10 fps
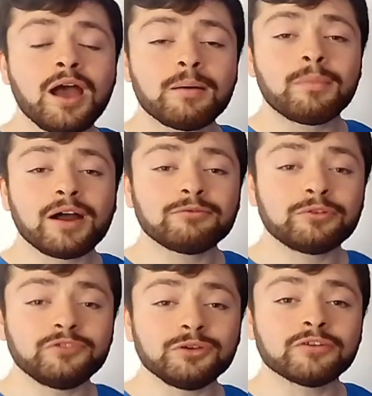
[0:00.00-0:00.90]
my
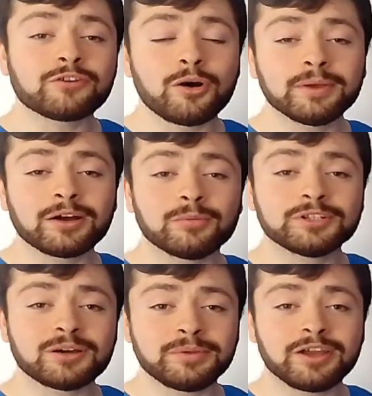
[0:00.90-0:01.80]
review of Comic-Con,
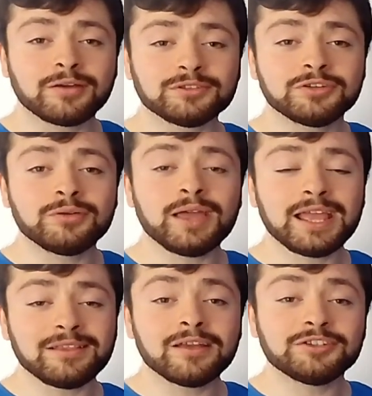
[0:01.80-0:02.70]
which I'll be going to
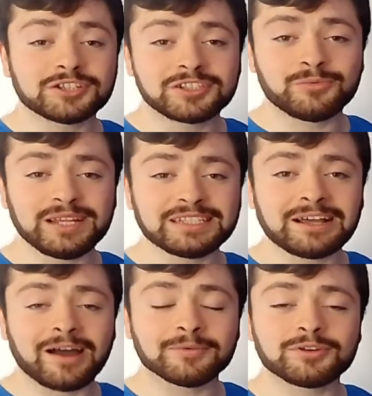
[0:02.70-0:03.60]
in just a week's time.